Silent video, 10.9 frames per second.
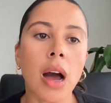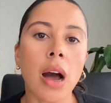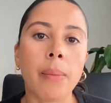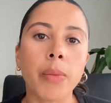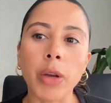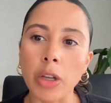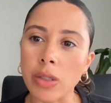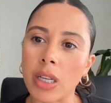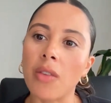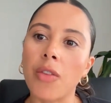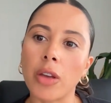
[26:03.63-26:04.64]
We're
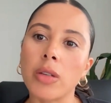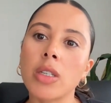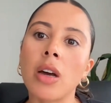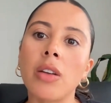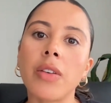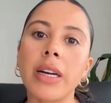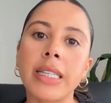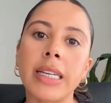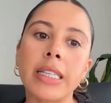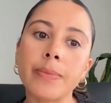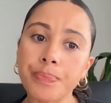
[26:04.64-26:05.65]
using it for those kind of
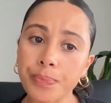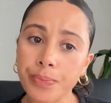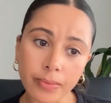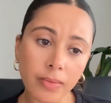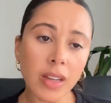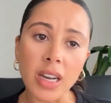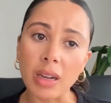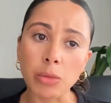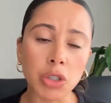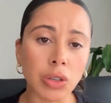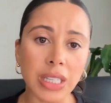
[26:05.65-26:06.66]
ideas. And
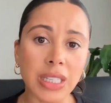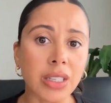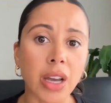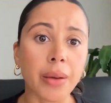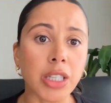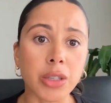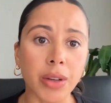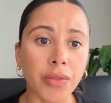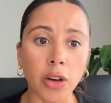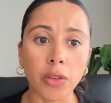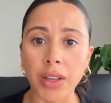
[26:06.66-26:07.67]
I'm sure this is going to
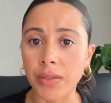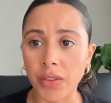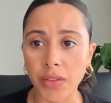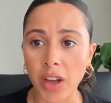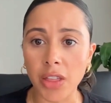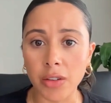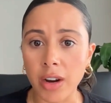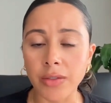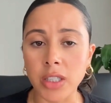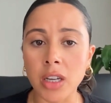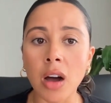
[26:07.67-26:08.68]
evolve even further
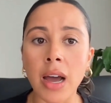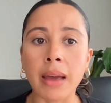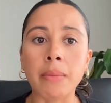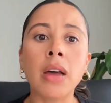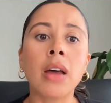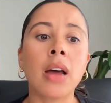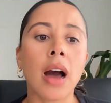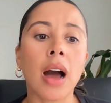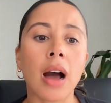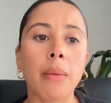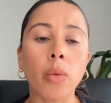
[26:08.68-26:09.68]
over time.
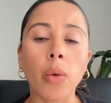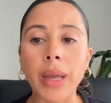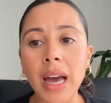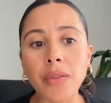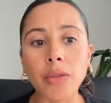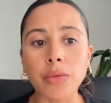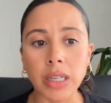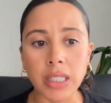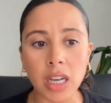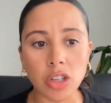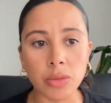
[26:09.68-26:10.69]
What we haven't really
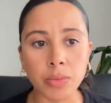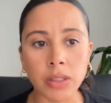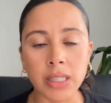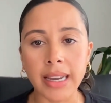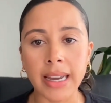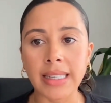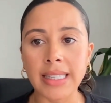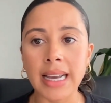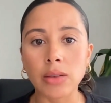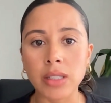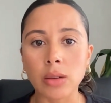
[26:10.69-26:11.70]
touched upon today is
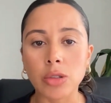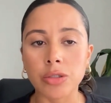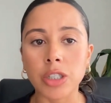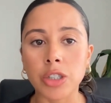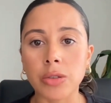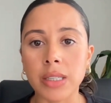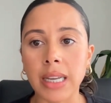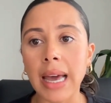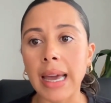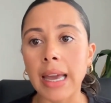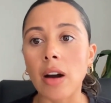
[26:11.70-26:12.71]
how Celtra is using
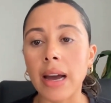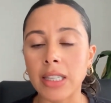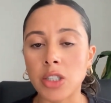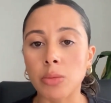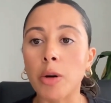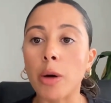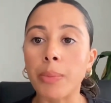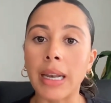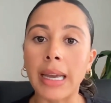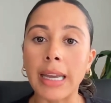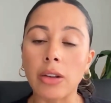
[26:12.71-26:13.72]
AI to
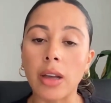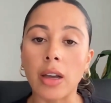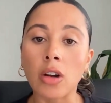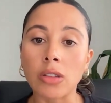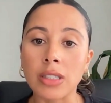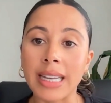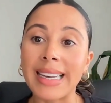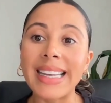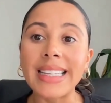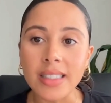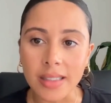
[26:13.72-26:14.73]
populate content
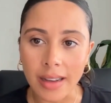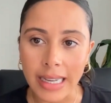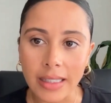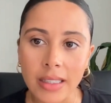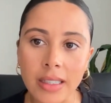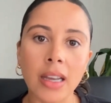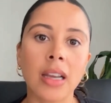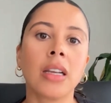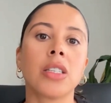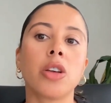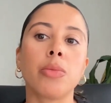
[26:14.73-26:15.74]
insights.
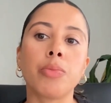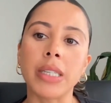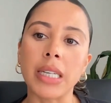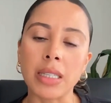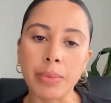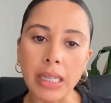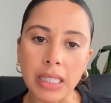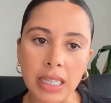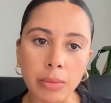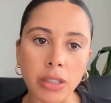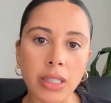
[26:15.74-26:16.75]
So
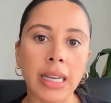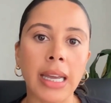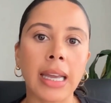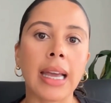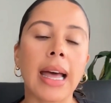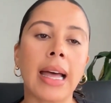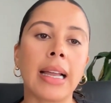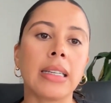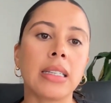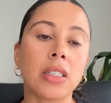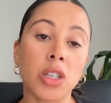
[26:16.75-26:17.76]
predictability modeling
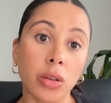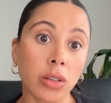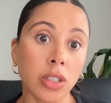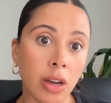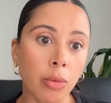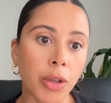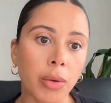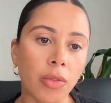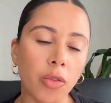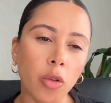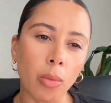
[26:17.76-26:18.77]
and to help you
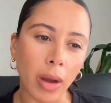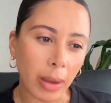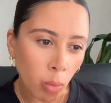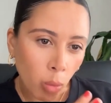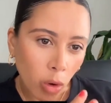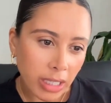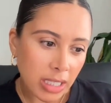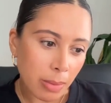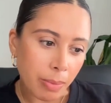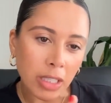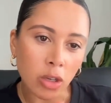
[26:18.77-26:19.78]
inform like what is
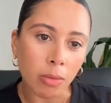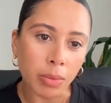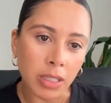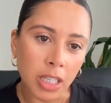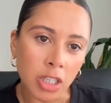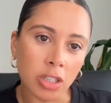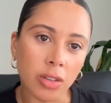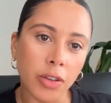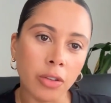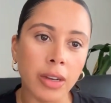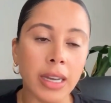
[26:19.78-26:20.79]
the best composition of
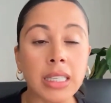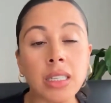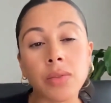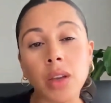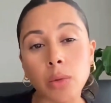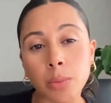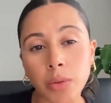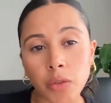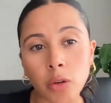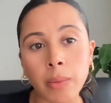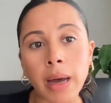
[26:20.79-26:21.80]
a creative that will
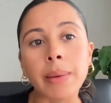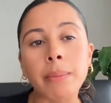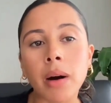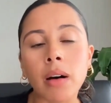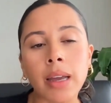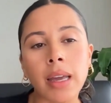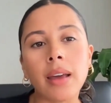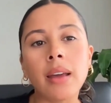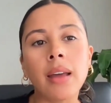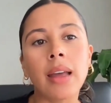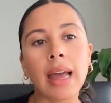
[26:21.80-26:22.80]
perform out in market
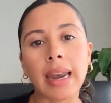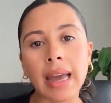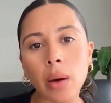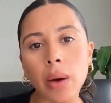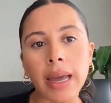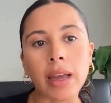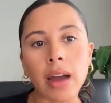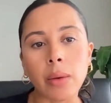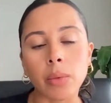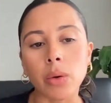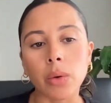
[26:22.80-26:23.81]
and how AI
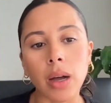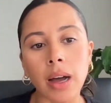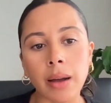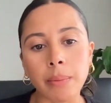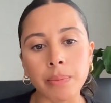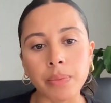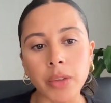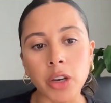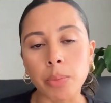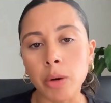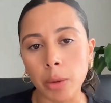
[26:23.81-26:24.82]
will,
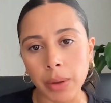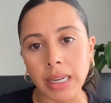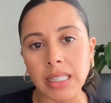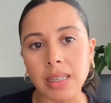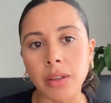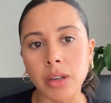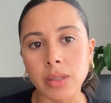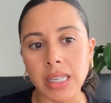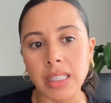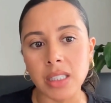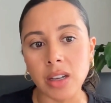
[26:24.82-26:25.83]
populate some of those
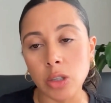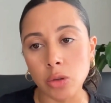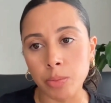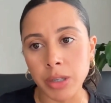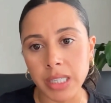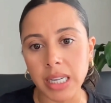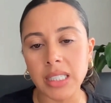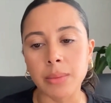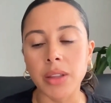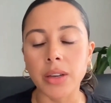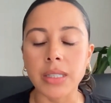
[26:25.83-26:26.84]
insights or predict
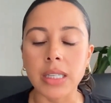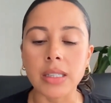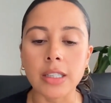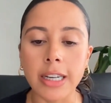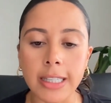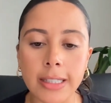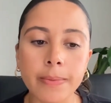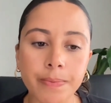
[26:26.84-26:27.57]
some of those insights.